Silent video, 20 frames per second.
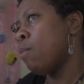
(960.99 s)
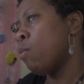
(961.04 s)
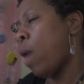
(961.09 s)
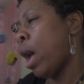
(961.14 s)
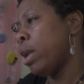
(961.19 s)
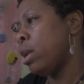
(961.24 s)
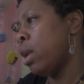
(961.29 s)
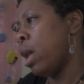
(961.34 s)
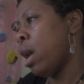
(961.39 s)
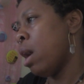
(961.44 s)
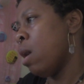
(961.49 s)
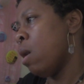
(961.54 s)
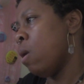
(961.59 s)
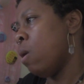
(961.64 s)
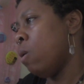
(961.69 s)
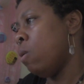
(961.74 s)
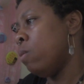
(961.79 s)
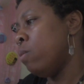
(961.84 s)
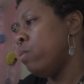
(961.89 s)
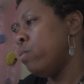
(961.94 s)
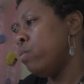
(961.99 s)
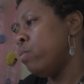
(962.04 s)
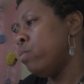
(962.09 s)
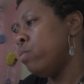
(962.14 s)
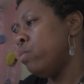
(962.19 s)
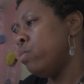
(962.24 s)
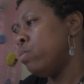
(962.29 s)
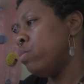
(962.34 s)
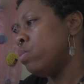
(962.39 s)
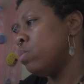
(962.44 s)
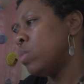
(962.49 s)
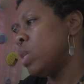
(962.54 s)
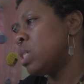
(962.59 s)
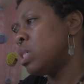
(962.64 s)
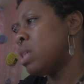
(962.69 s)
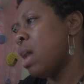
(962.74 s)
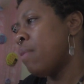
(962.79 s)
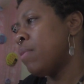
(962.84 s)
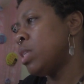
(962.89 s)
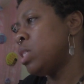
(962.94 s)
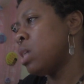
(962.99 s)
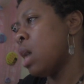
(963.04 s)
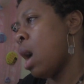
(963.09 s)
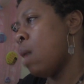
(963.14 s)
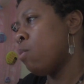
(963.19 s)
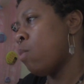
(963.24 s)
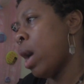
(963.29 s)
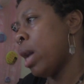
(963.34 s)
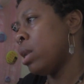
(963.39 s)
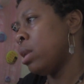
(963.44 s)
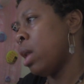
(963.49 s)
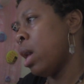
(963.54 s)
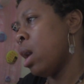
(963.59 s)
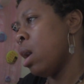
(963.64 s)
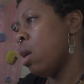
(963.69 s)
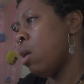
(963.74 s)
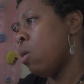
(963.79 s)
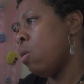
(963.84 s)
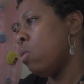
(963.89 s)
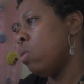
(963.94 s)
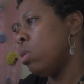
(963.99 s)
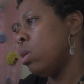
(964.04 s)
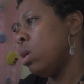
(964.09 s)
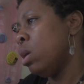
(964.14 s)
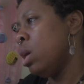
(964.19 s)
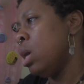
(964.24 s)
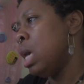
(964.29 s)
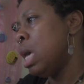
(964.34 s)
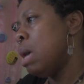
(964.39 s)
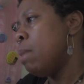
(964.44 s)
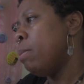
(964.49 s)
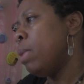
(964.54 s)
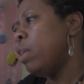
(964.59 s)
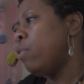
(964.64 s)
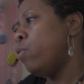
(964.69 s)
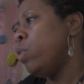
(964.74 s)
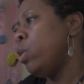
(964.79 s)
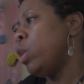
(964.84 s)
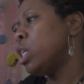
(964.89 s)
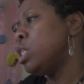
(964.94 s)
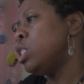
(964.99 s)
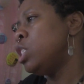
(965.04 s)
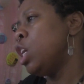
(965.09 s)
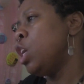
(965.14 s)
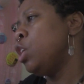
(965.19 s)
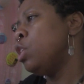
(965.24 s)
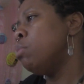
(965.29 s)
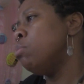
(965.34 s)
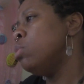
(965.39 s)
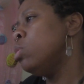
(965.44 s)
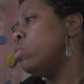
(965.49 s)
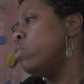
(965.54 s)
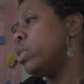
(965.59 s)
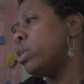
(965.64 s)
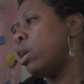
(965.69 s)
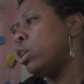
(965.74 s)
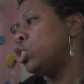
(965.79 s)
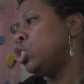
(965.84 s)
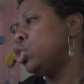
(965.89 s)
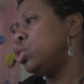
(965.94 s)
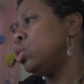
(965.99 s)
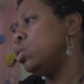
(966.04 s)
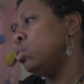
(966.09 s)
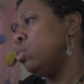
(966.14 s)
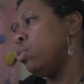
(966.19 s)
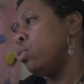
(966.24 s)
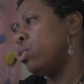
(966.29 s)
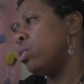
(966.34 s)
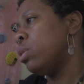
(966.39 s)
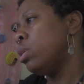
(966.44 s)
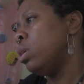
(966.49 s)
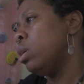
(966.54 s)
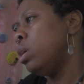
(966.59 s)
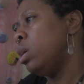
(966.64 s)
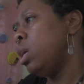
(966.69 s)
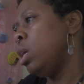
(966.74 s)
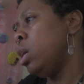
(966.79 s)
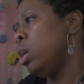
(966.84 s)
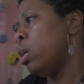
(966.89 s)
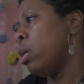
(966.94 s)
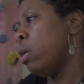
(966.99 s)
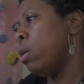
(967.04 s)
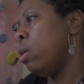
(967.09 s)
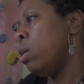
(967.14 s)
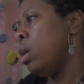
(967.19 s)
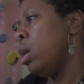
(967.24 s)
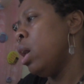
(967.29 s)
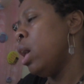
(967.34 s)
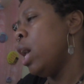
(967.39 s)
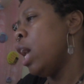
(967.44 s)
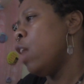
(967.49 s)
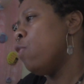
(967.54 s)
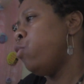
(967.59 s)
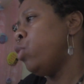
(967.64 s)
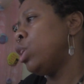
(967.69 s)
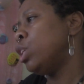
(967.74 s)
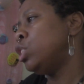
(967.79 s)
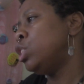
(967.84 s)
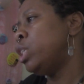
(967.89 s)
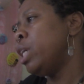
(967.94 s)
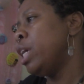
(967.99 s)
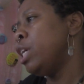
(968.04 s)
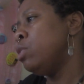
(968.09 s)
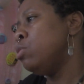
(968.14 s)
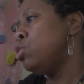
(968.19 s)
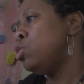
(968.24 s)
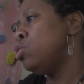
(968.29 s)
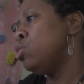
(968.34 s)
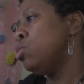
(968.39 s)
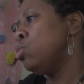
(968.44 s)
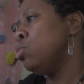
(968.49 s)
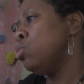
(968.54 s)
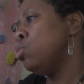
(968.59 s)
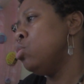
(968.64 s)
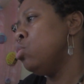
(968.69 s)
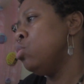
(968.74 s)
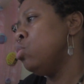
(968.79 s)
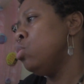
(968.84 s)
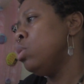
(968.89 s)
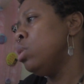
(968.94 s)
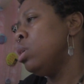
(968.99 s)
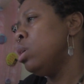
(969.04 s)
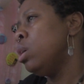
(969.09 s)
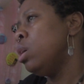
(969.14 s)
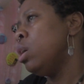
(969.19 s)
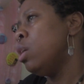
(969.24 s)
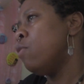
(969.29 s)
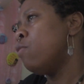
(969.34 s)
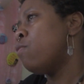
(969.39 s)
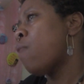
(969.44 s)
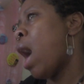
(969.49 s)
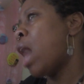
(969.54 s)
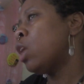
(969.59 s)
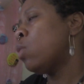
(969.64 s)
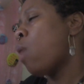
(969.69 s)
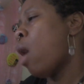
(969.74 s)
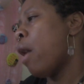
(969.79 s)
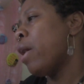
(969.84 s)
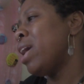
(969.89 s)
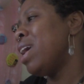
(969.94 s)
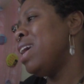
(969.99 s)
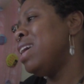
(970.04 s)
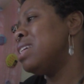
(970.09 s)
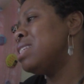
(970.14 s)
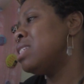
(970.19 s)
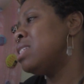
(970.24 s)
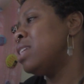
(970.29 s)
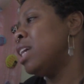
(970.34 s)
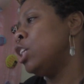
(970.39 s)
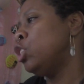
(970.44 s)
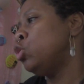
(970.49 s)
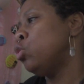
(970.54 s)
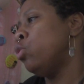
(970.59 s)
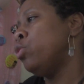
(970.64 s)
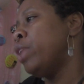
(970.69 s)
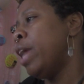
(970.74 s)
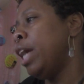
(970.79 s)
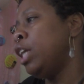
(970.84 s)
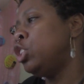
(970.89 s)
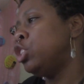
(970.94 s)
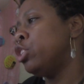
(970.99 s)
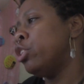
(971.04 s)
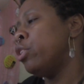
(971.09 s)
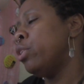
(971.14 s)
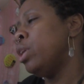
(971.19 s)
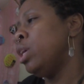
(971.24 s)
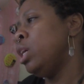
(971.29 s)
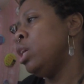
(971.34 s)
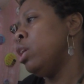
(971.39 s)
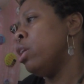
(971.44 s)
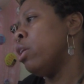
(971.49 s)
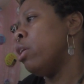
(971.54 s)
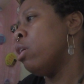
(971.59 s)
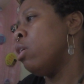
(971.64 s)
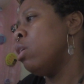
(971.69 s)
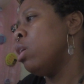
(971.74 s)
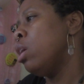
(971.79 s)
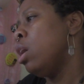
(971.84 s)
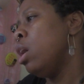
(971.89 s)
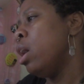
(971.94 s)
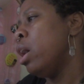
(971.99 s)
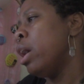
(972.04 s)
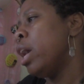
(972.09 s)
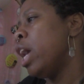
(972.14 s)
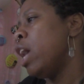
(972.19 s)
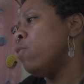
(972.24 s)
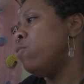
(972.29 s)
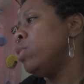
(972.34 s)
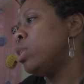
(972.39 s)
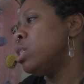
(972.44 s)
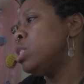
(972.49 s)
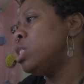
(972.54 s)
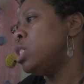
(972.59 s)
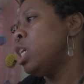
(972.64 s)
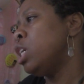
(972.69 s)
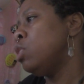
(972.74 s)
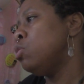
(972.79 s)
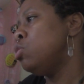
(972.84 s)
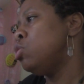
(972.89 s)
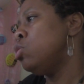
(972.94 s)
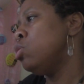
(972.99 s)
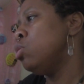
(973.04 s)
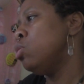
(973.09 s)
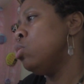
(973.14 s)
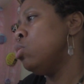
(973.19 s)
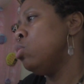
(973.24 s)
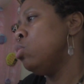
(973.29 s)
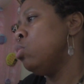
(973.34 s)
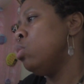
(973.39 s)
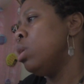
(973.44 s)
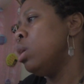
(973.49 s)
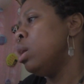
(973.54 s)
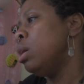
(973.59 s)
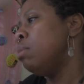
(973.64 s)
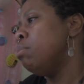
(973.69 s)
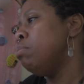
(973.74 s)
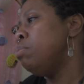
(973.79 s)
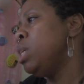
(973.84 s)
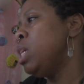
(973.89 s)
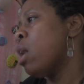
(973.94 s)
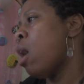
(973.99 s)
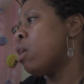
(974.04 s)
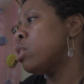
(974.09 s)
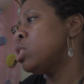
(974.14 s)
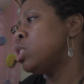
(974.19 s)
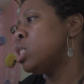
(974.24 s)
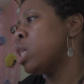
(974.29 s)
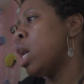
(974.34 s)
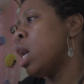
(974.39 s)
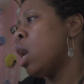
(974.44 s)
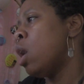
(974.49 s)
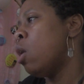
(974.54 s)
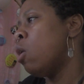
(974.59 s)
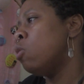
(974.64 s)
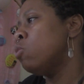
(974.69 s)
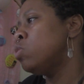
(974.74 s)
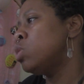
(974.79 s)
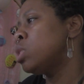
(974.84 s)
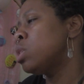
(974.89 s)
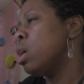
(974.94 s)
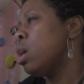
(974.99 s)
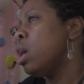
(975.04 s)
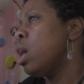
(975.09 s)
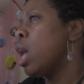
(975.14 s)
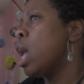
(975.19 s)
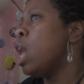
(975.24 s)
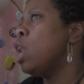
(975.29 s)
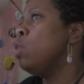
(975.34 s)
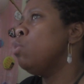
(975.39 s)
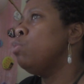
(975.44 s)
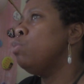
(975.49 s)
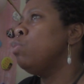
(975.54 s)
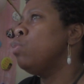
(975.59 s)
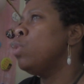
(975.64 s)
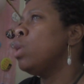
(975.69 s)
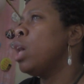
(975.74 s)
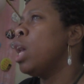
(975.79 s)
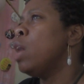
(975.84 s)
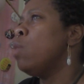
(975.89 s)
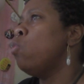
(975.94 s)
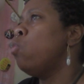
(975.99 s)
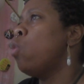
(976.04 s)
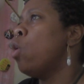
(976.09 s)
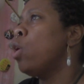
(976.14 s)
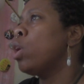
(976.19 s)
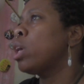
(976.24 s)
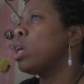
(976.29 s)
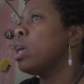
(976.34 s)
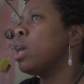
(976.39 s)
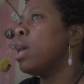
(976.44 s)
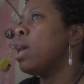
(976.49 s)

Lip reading: right now. It's not the time right now. But if we continue to move in our truth here, if we continue to follow our instinctual nature here, if we continue to be ourselves and work